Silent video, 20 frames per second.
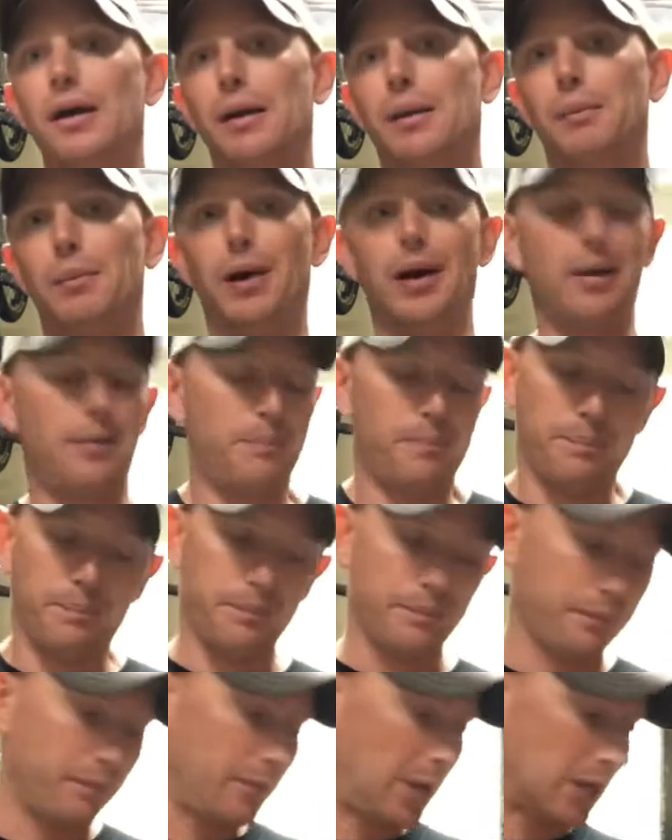but
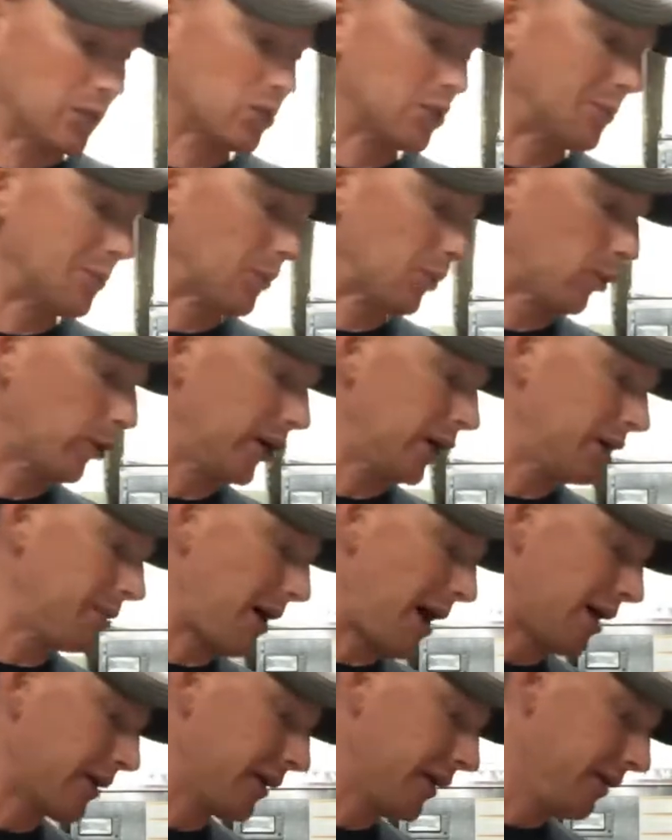not super worried
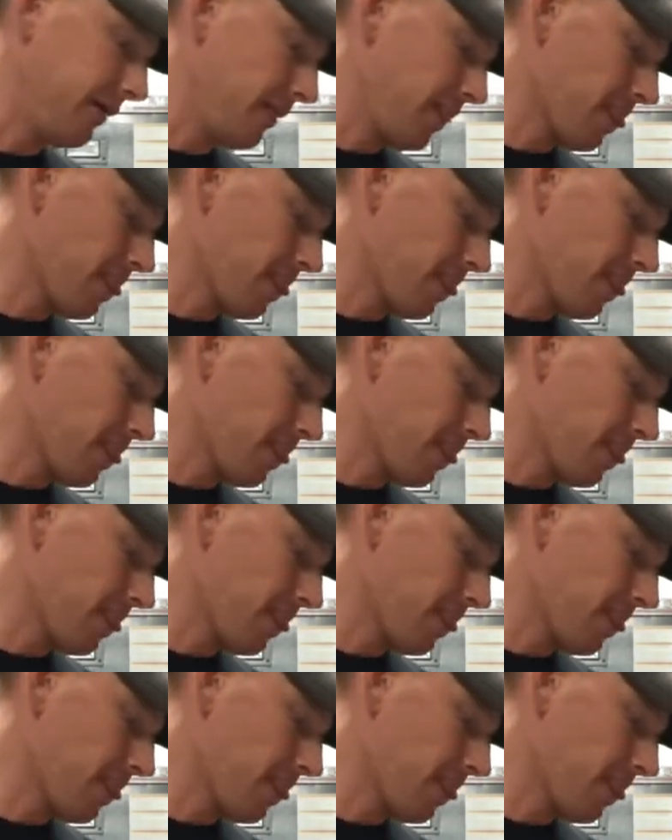about it.